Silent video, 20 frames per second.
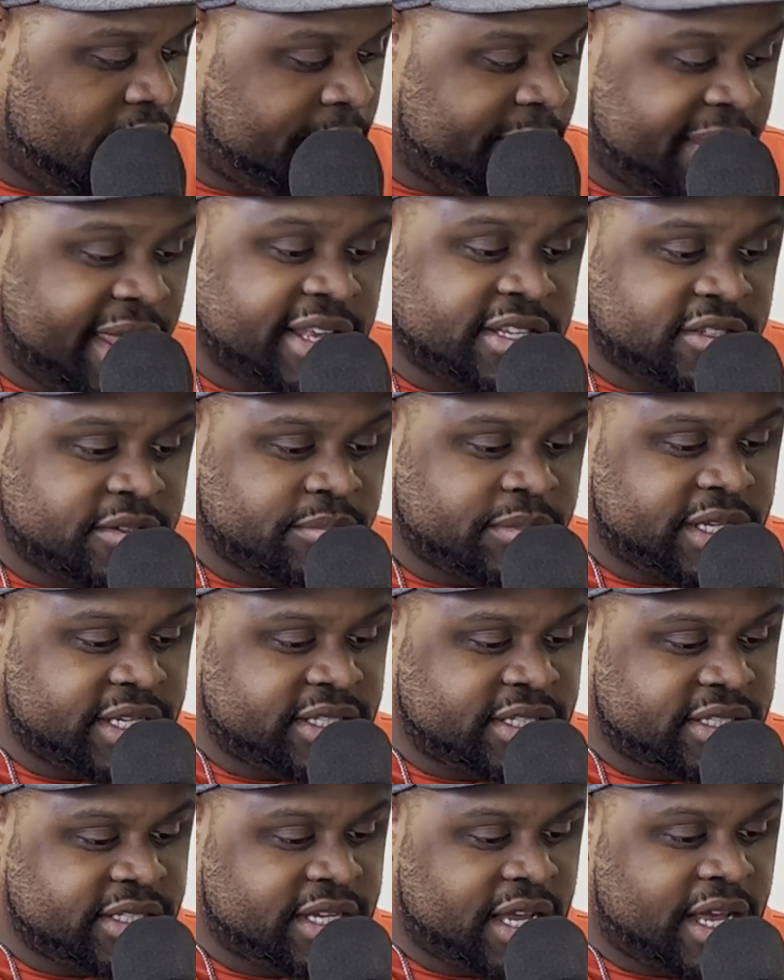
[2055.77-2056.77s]
He has some
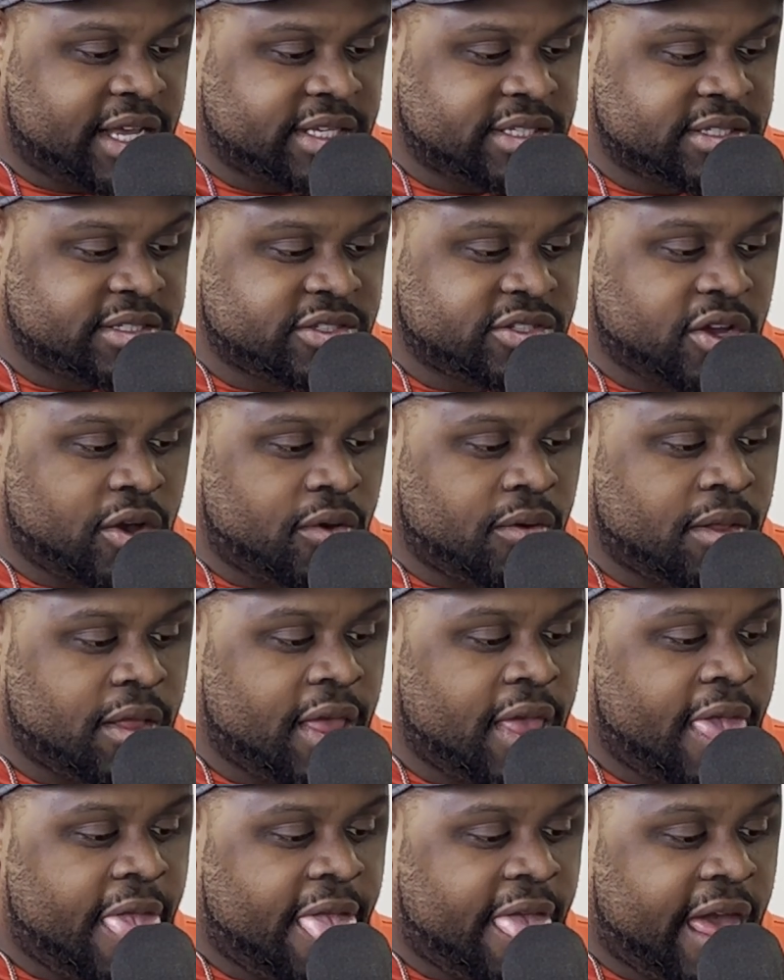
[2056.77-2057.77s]
decent size. So,
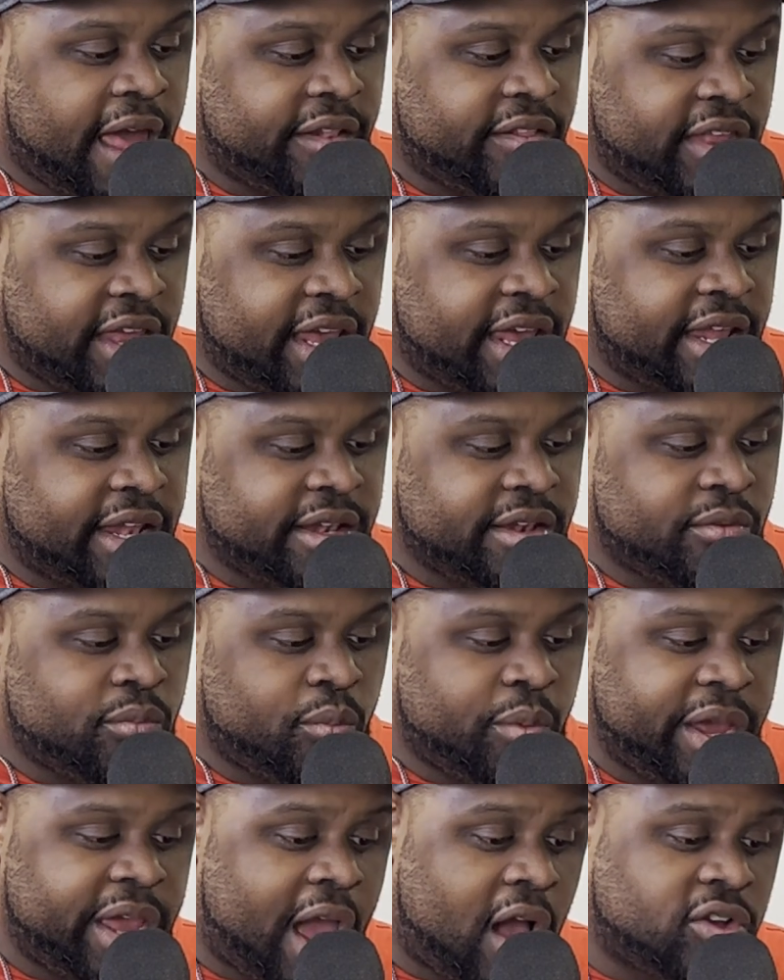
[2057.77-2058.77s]
and then
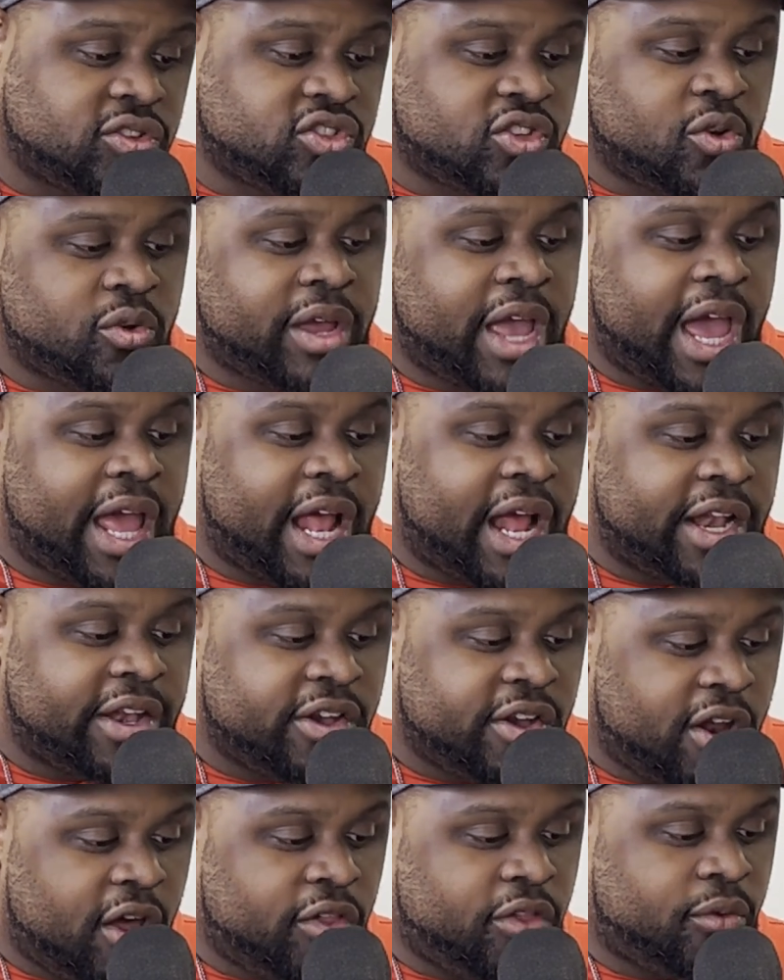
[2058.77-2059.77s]
we also got
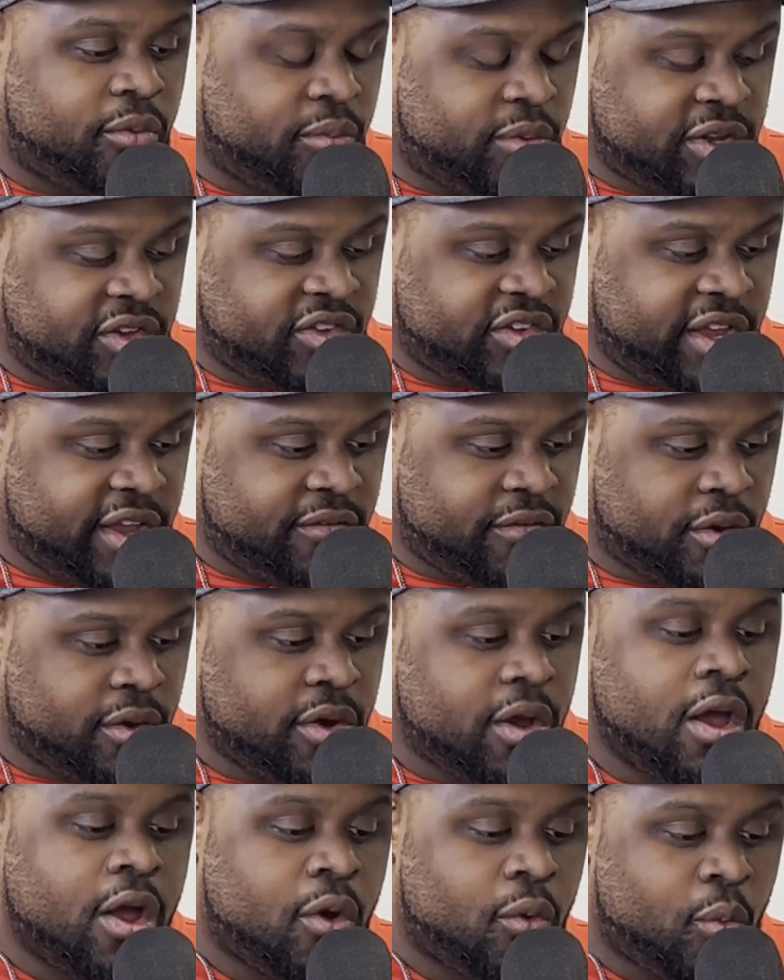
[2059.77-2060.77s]
another receiver,
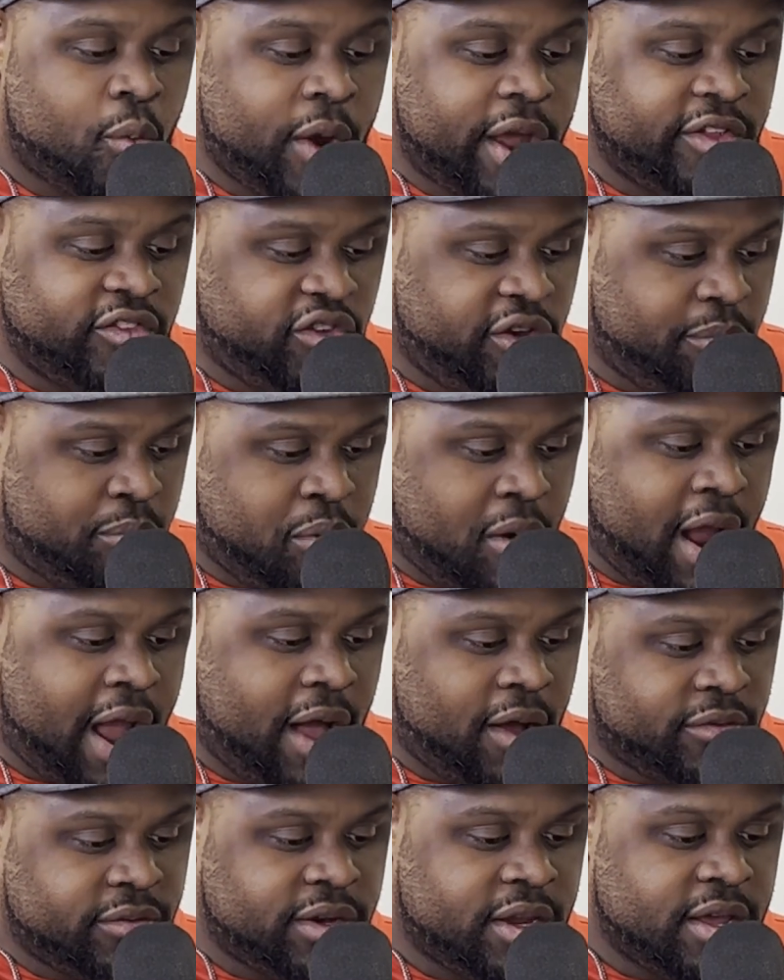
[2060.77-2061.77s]
Reggie
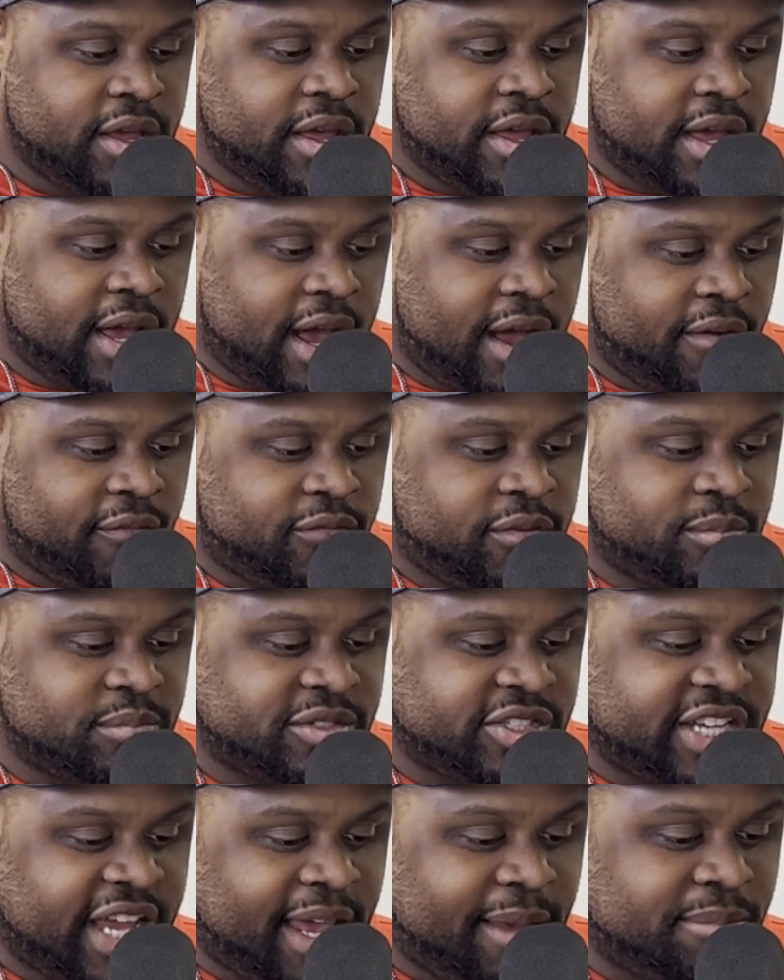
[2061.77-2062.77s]
Brown, from
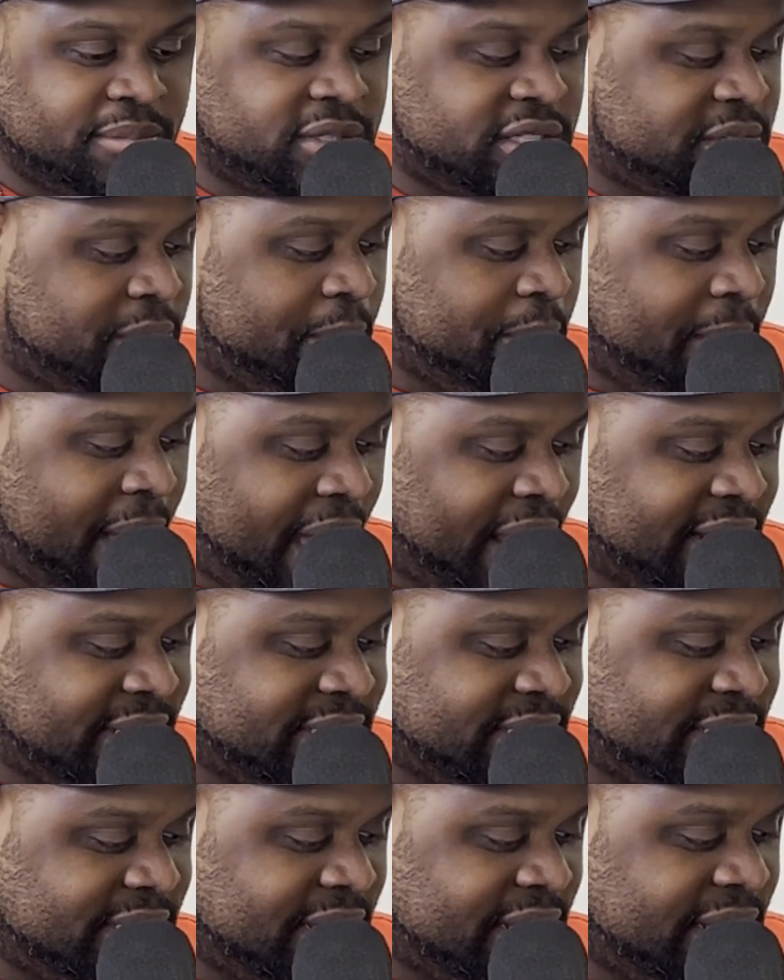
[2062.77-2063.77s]
James
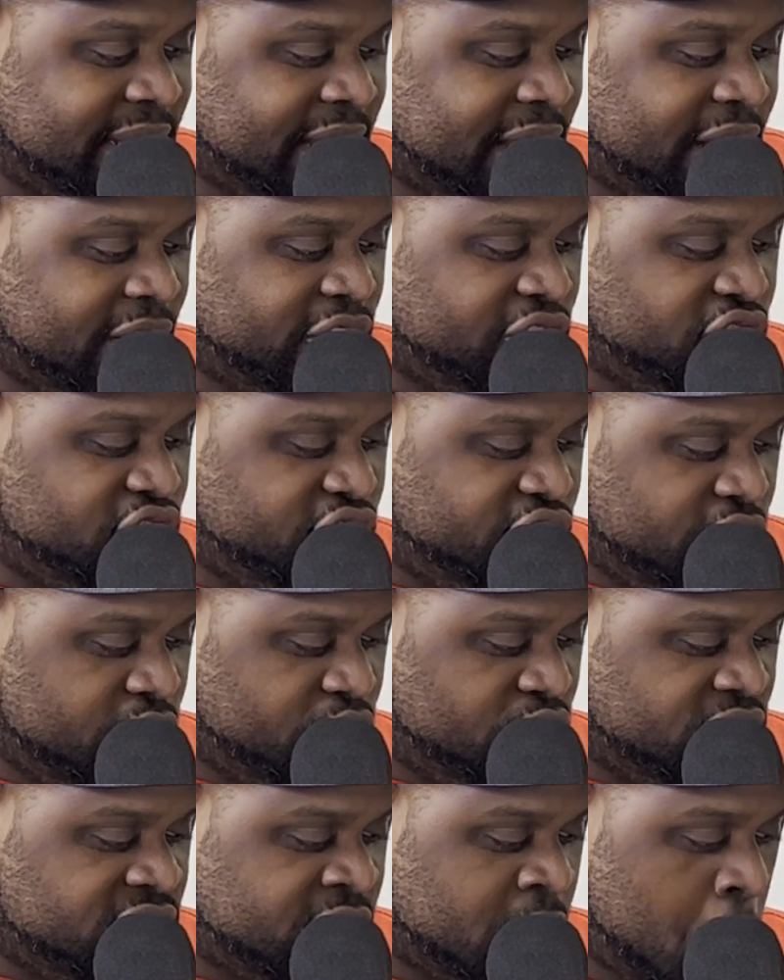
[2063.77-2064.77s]
Madison
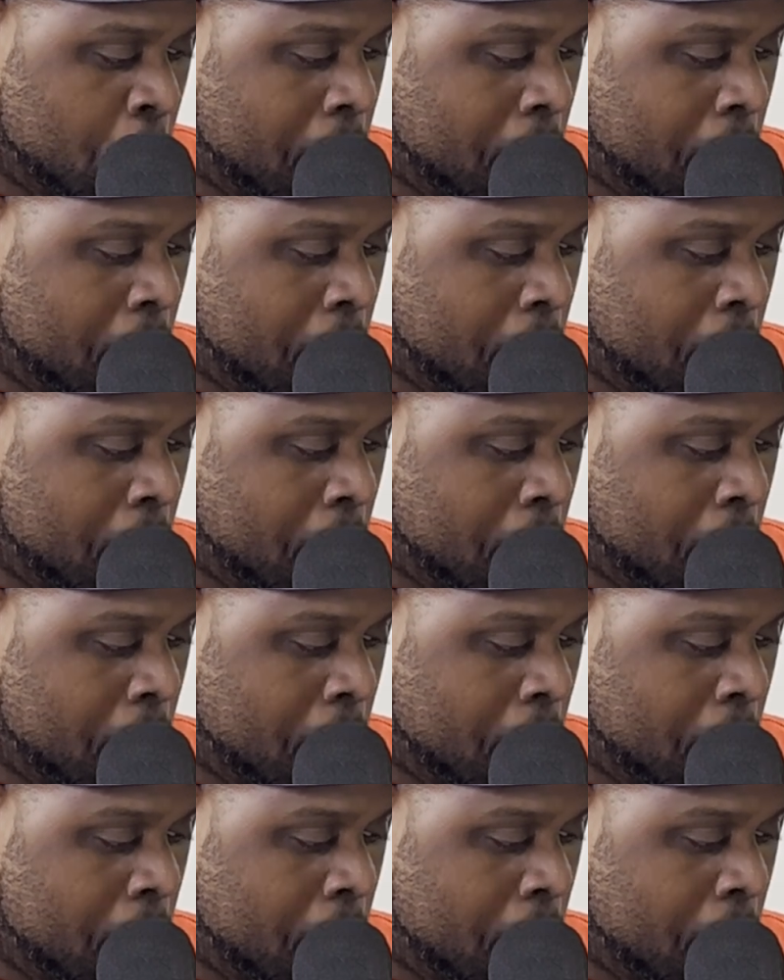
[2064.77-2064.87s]
Dukes.